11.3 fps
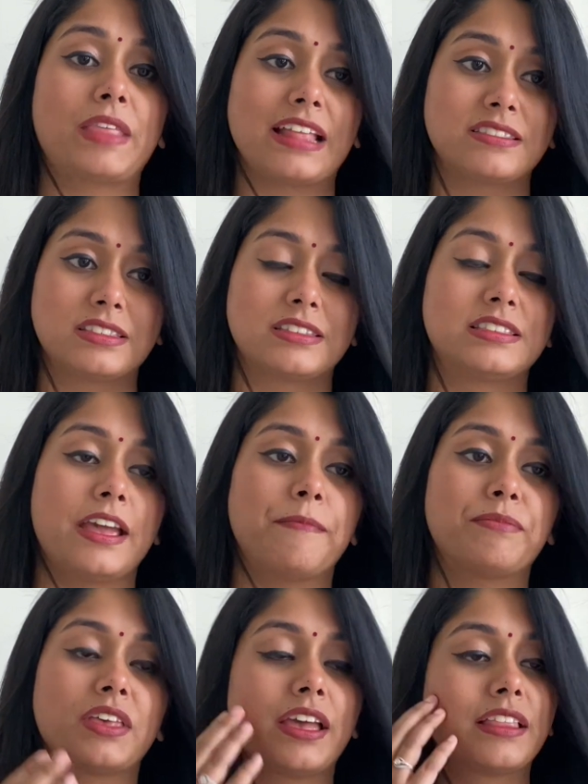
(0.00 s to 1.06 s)
That's the
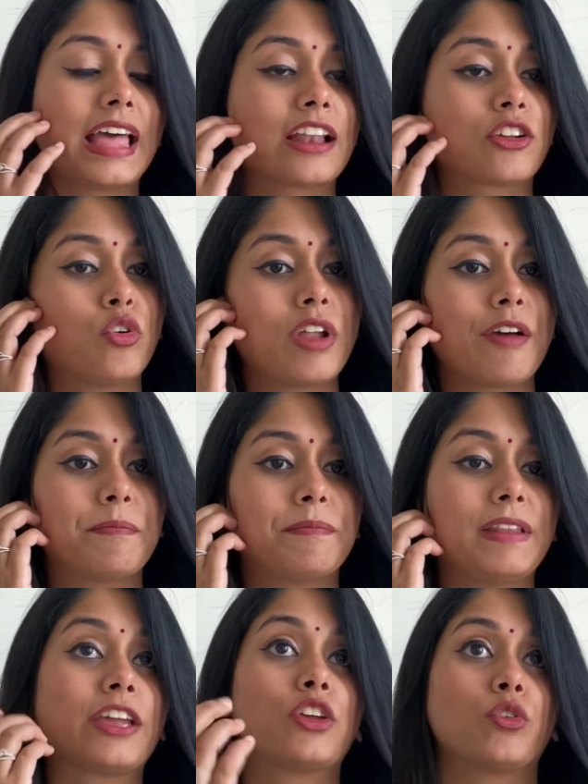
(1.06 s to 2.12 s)
same thing that could have,
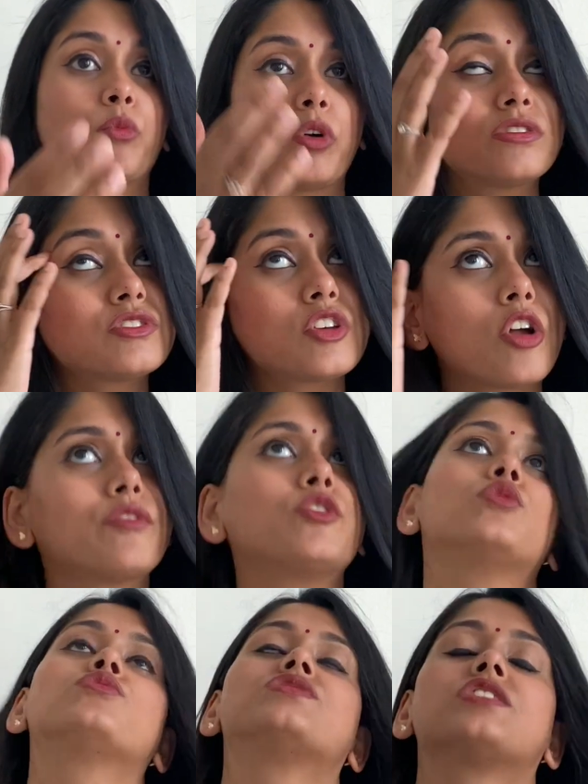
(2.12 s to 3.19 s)
like, you know, was sort of
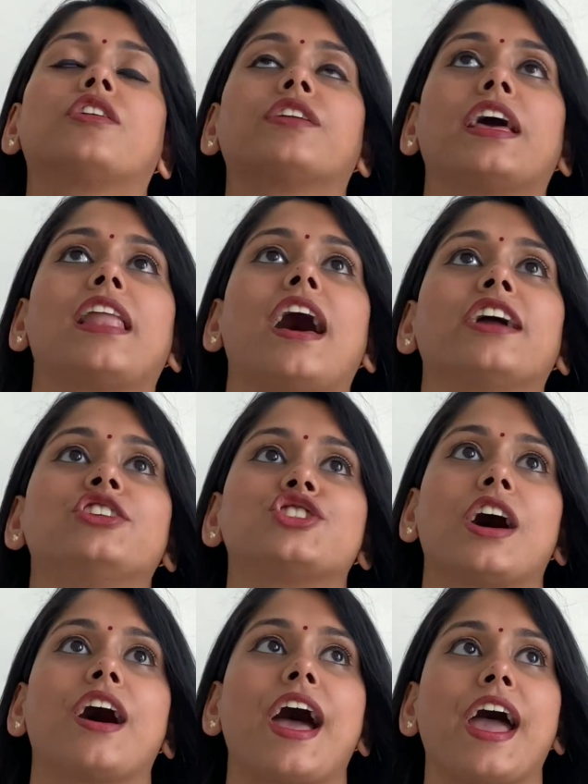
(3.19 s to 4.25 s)
used on
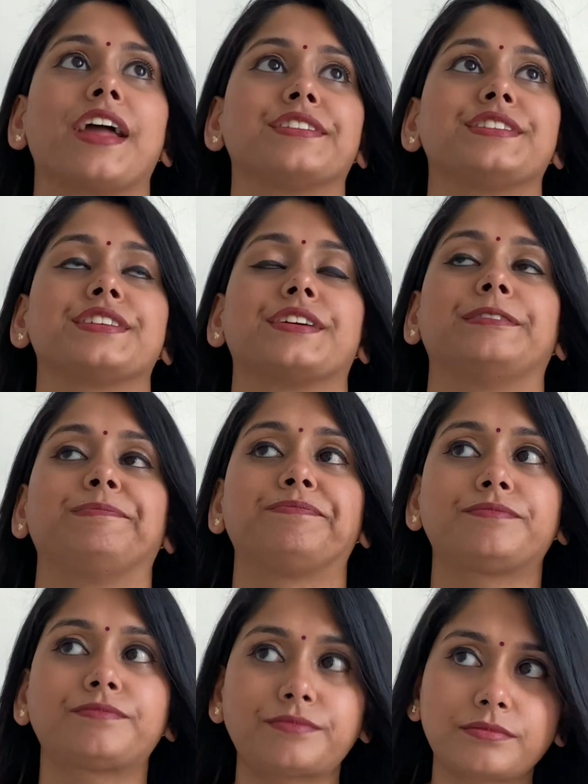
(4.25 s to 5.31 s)
Elijah, and
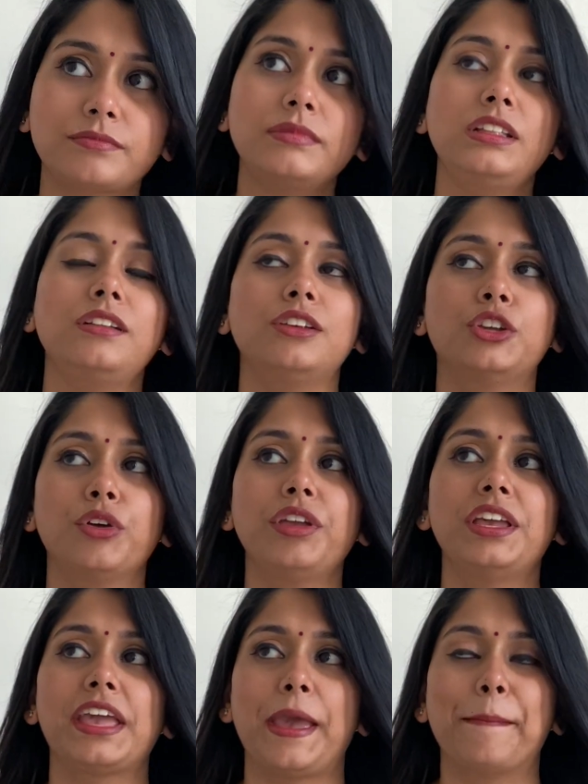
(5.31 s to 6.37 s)
you know,
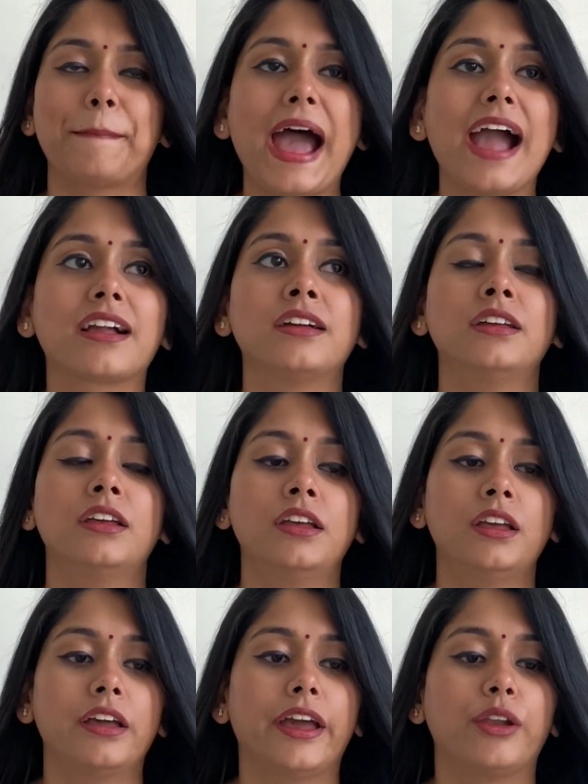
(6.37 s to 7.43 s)
he came back
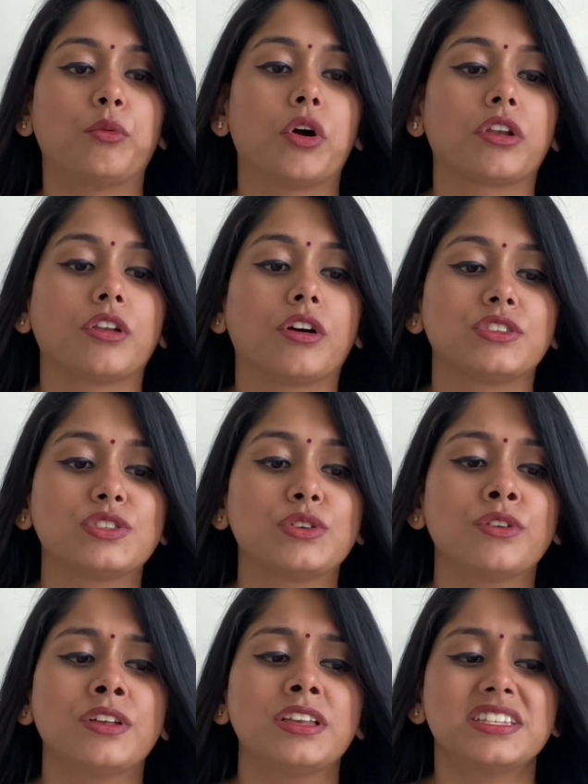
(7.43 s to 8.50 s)
and whatnot.
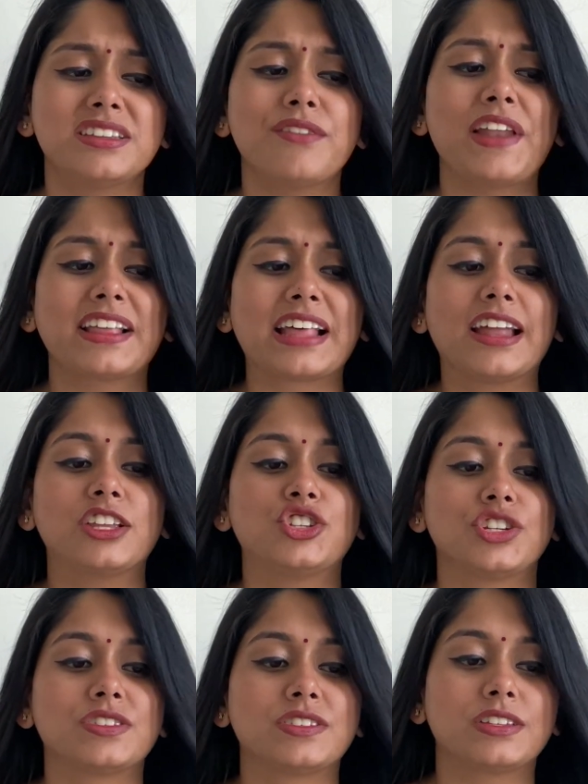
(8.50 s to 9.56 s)
So stuff like that. It
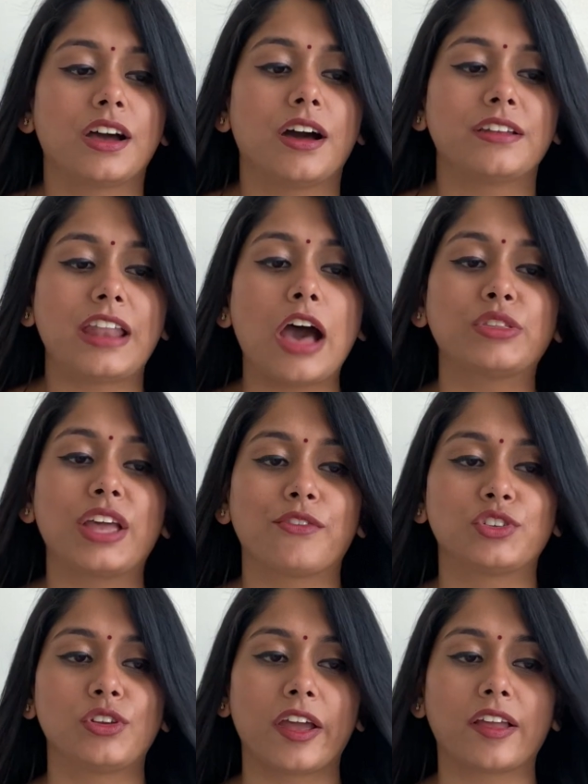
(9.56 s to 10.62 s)
just now they
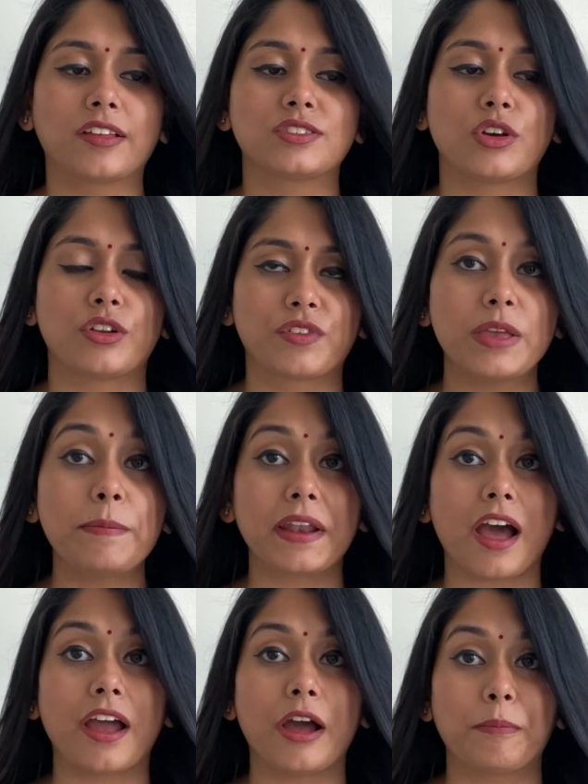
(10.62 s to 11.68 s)
have to like sort of keep an
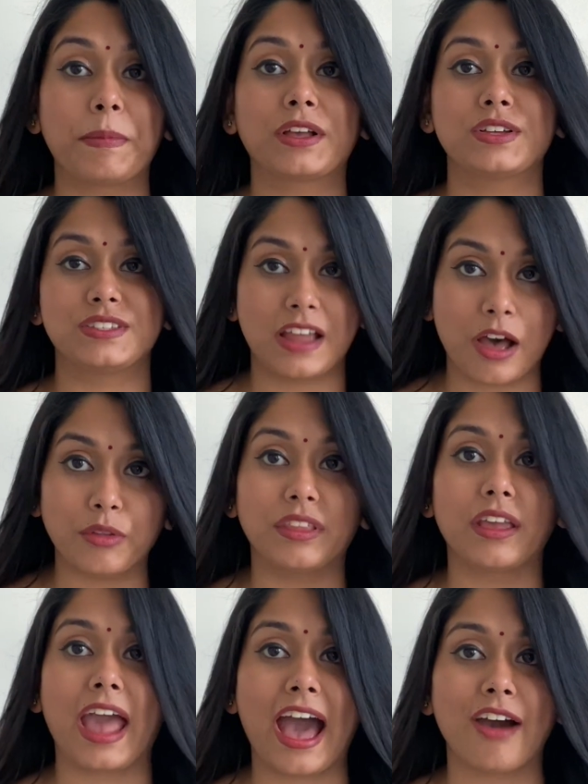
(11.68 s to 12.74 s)
eye out, because now
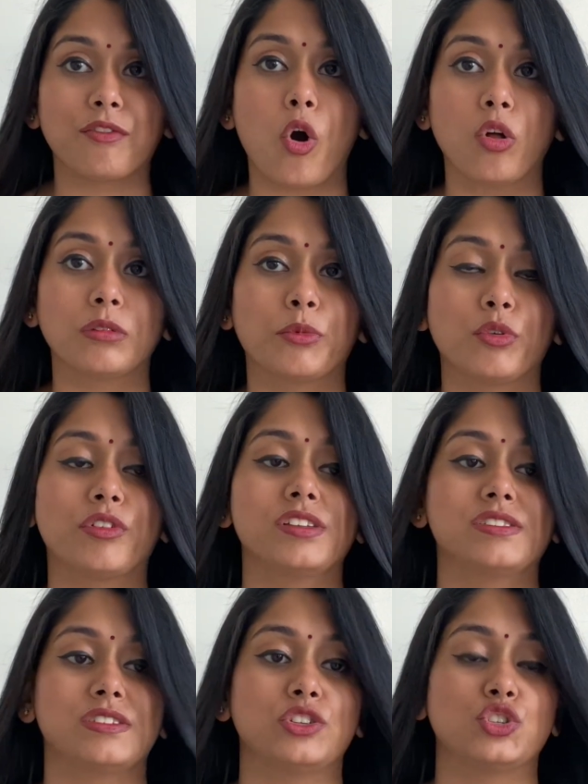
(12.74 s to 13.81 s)
they have all the more
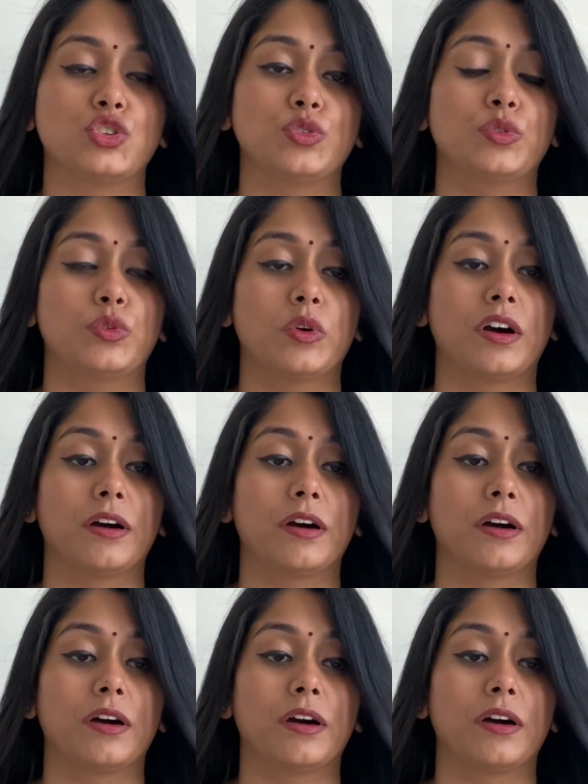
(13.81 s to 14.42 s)
reason to